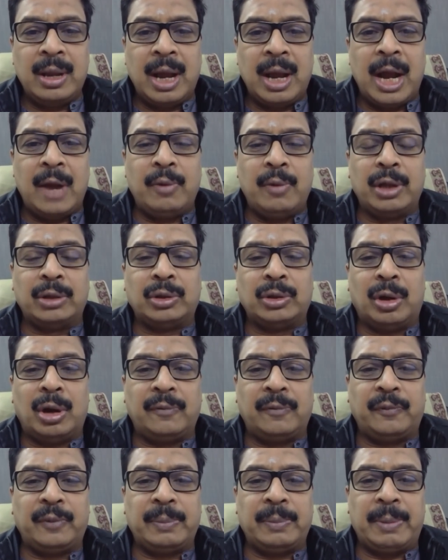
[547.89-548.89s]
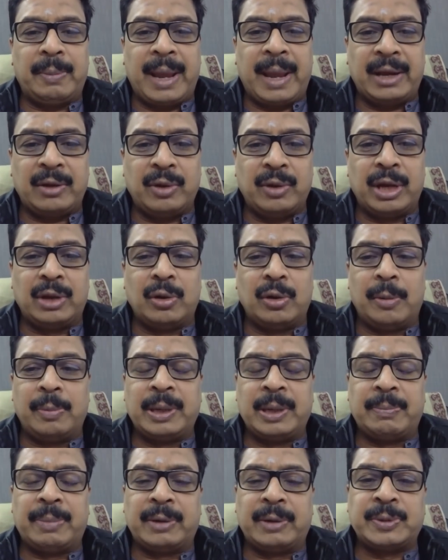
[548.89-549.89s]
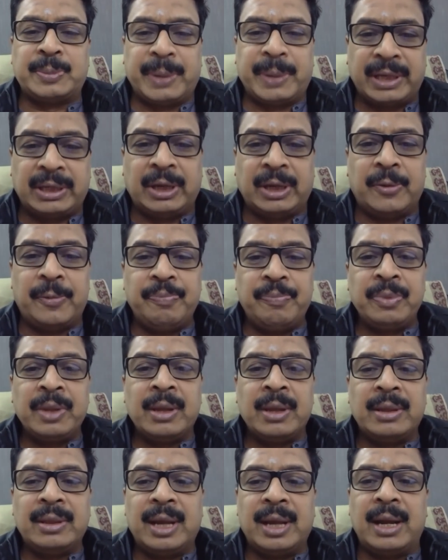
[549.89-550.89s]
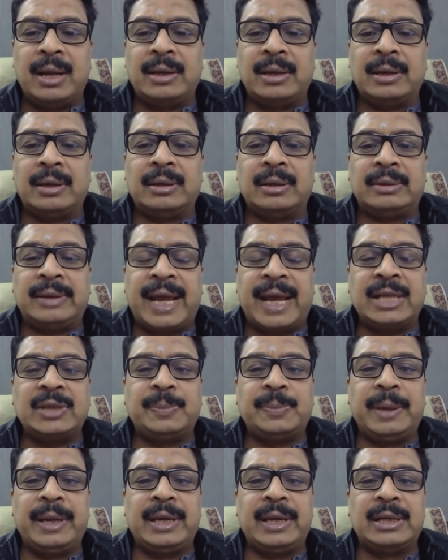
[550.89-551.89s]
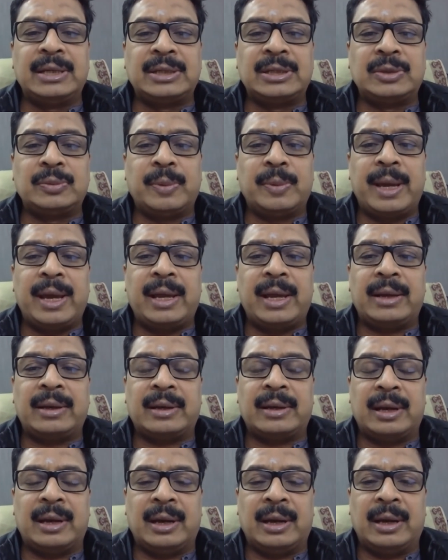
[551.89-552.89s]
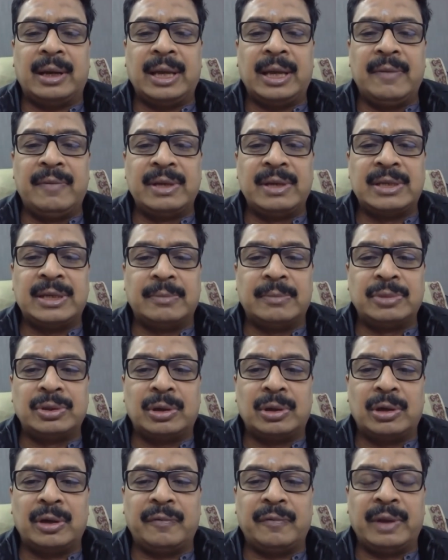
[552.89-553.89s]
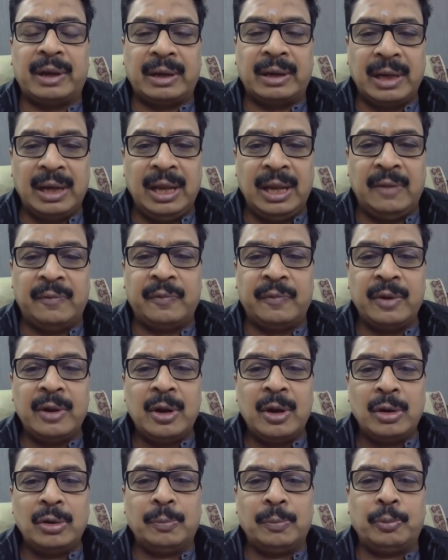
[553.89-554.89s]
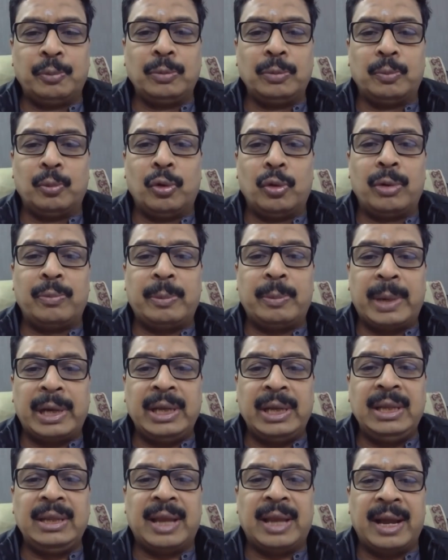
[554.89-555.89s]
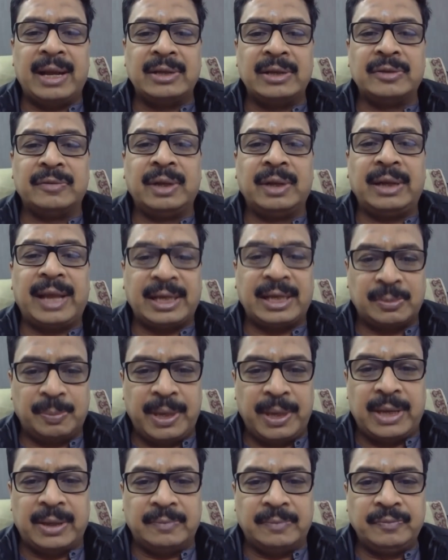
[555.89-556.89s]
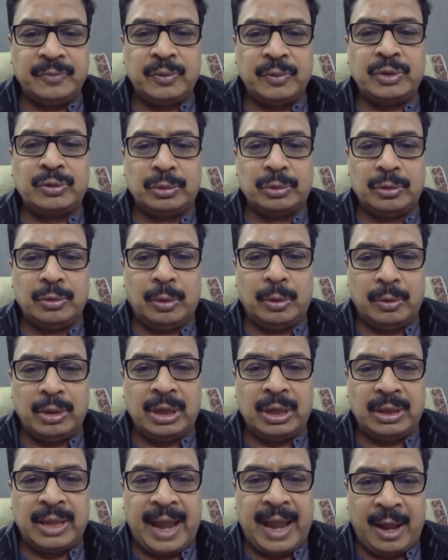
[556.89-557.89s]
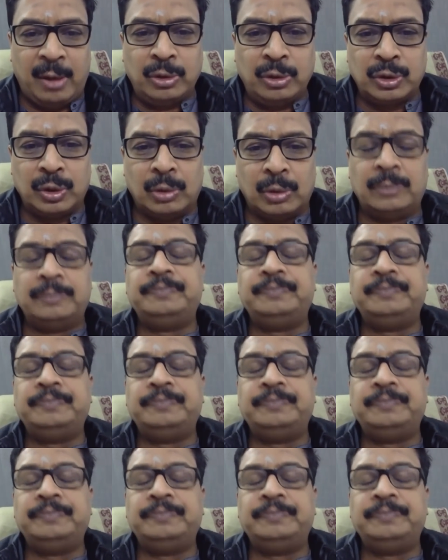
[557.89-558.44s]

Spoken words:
I would have thought from a macroeconomic perspective that taxpayers were given some sort of a relief to put more money in the hands of the taxpayer, which in the household.